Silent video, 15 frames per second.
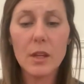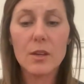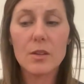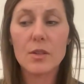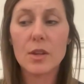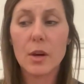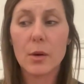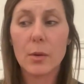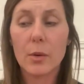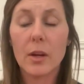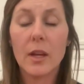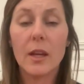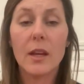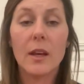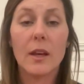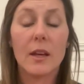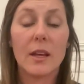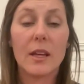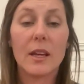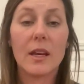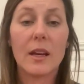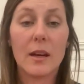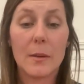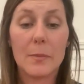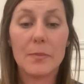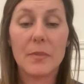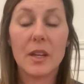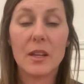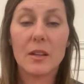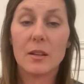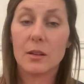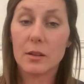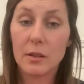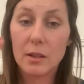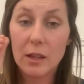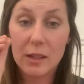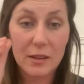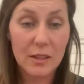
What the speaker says: So at